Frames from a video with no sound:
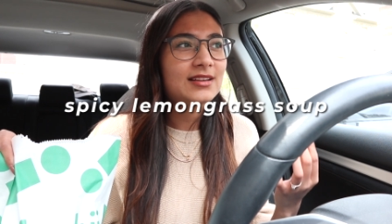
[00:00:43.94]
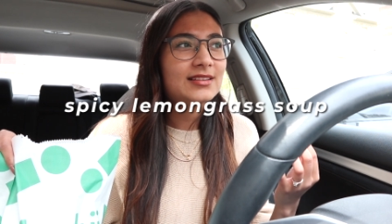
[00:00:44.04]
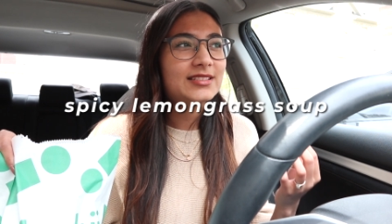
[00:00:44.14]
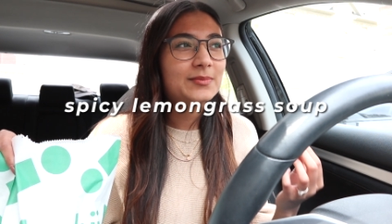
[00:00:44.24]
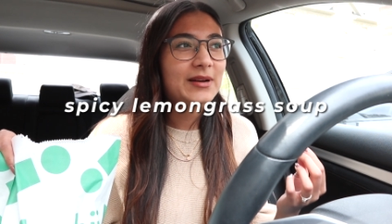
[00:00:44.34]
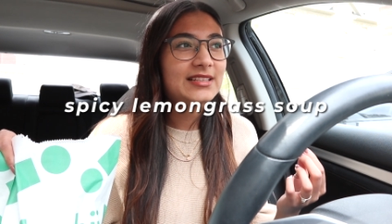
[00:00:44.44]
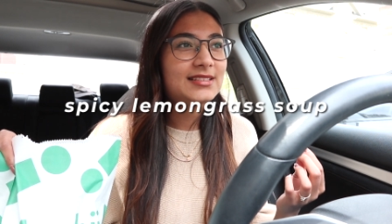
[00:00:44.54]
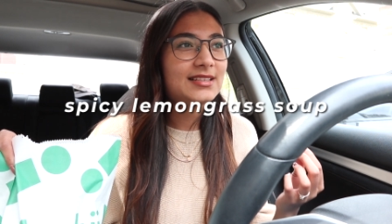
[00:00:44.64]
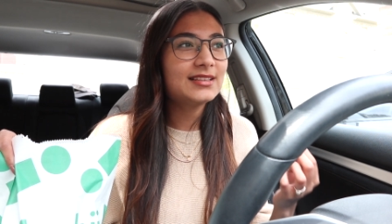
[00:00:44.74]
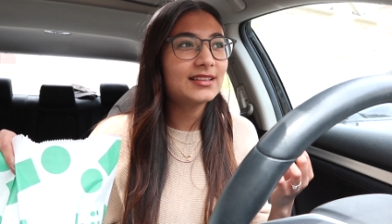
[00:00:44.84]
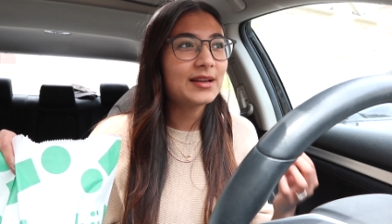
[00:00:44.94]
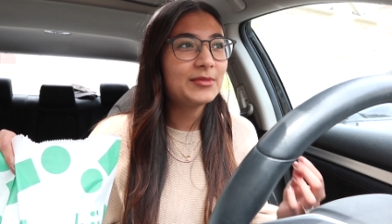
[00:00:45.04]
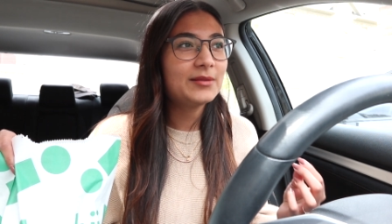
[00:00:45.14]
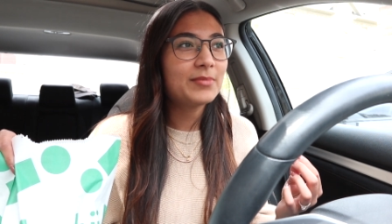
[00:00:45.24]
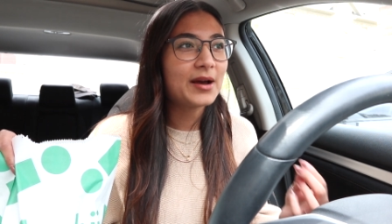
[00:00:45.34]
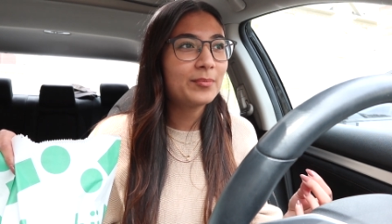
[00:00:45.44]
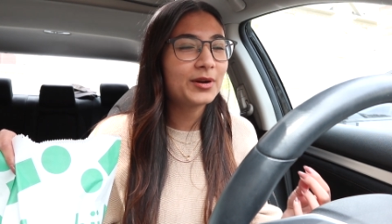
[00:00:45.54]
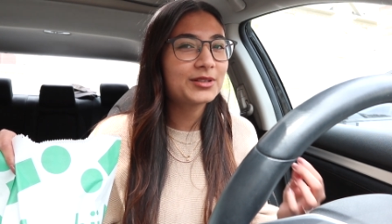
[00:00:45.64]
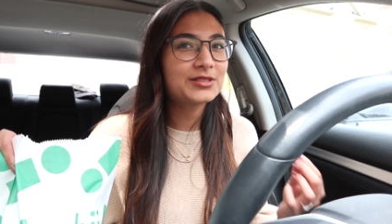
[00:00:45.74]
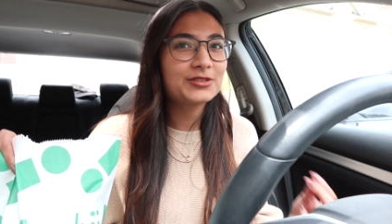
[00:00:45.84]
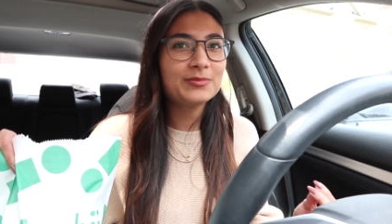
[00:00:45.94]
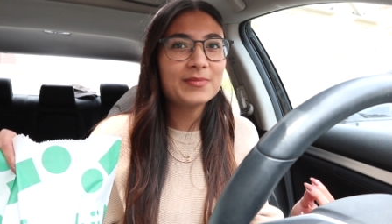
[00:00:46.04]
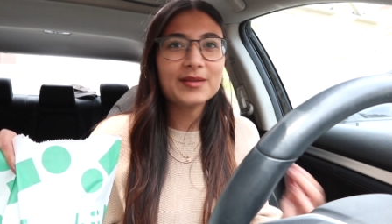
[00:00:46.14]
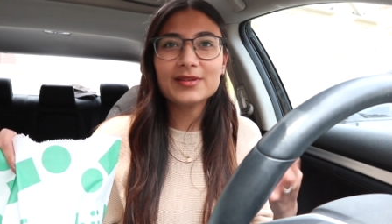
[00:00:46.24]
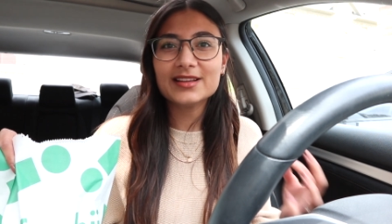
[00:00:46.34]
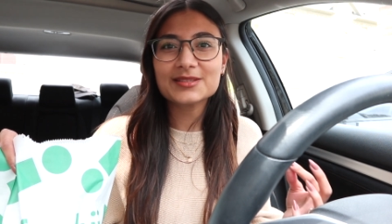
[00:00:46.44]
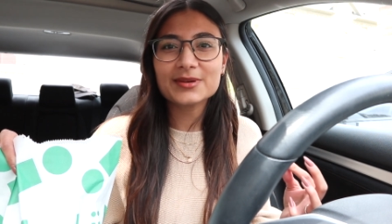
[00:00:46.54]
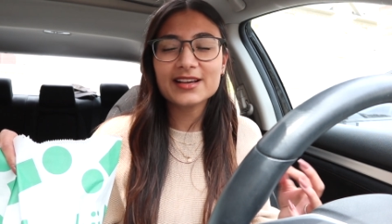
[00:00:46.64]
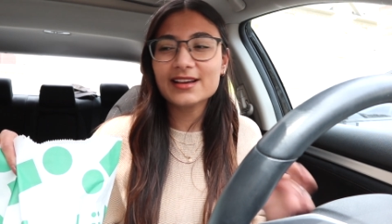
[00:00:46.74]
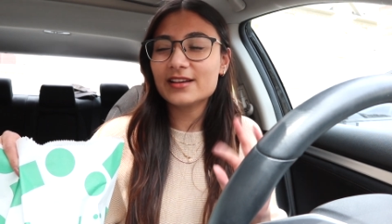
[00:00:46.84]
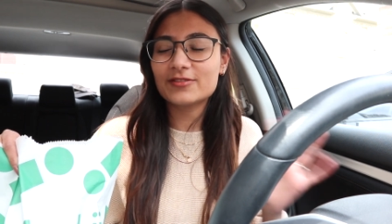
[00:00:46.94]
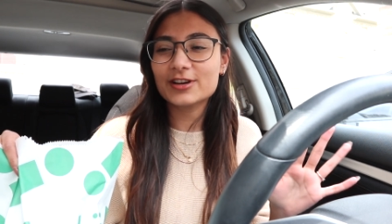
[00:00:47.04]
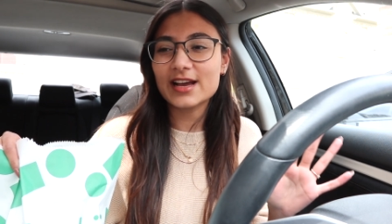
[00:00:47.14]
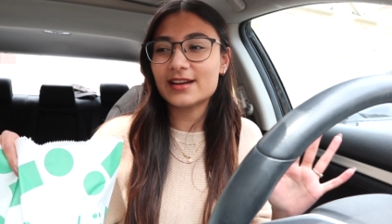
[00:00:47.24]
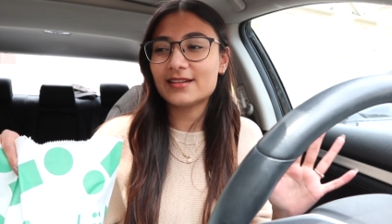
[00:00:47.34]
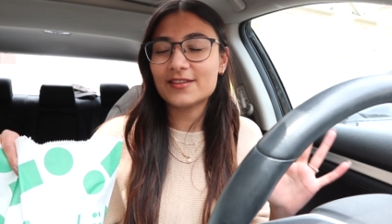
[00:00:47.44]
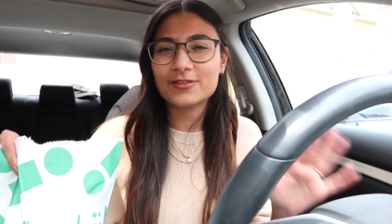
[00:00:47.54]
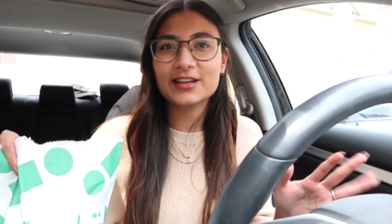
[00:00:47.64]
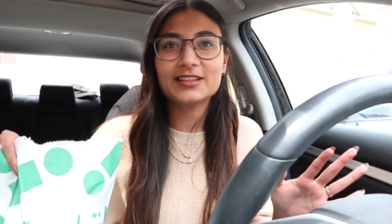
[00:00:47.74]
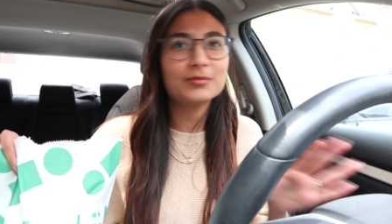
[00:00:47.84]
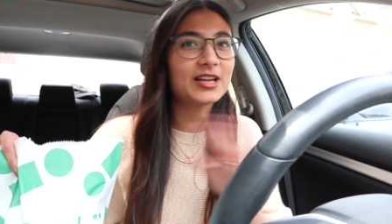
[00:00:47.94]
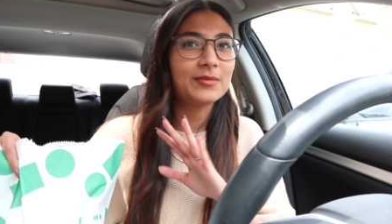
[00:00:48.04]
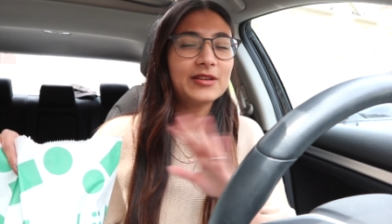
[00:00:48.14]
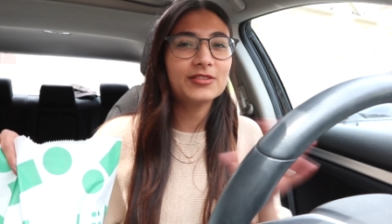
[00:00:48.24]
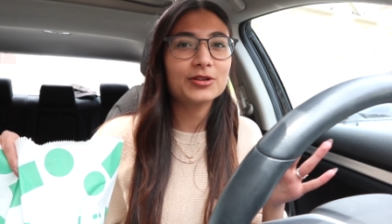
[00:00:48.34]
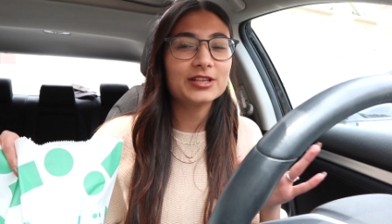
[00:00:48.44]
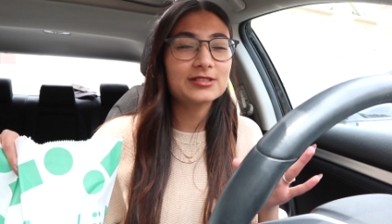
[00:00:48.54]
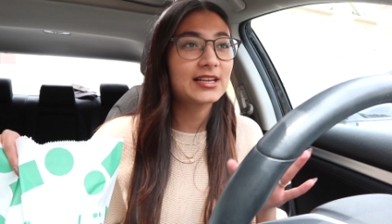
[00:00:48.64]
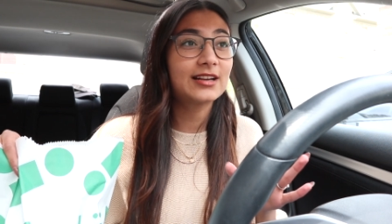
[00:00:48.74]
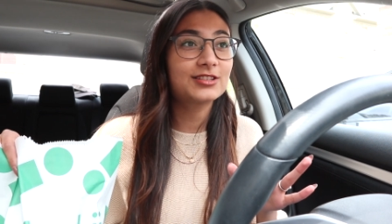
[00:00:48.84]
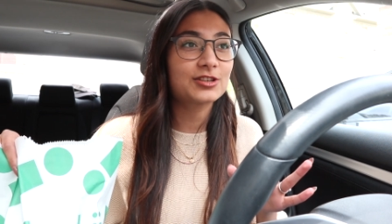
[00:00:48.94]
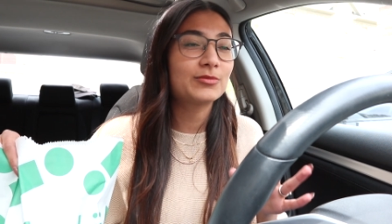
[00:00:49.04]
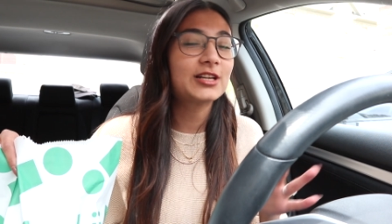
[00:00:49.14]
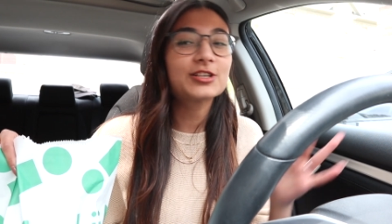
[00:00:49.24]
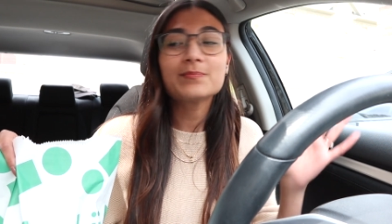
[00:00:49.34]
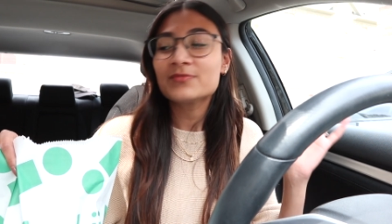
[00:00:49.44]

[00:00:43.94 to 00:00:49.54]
Spicy lemon pepper soup, maybe that's what I get. I forget. I forget the name, even though I used to get it so much.